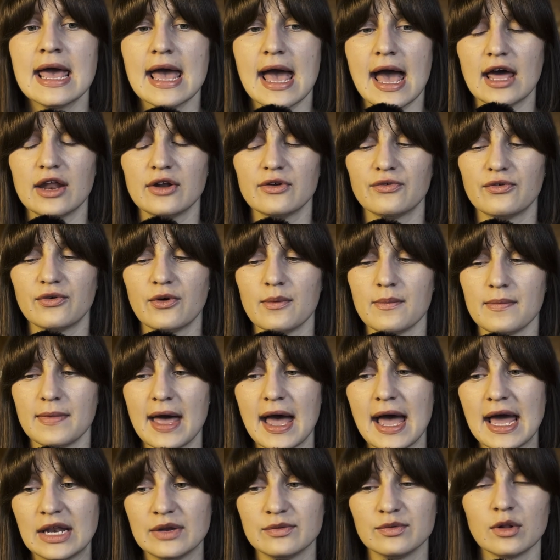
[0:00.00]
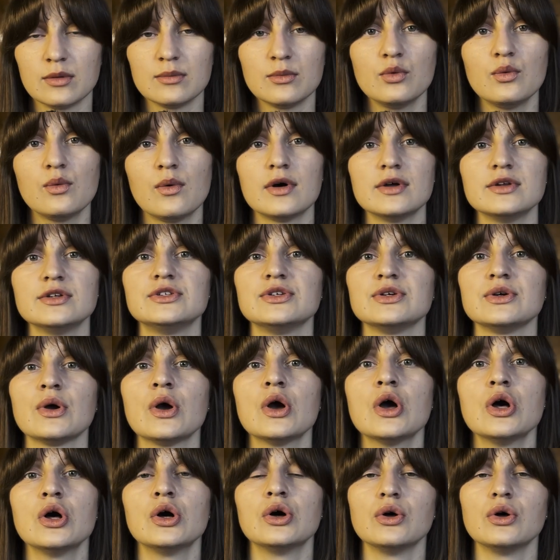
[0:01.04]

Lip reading: And from that, we'll move on to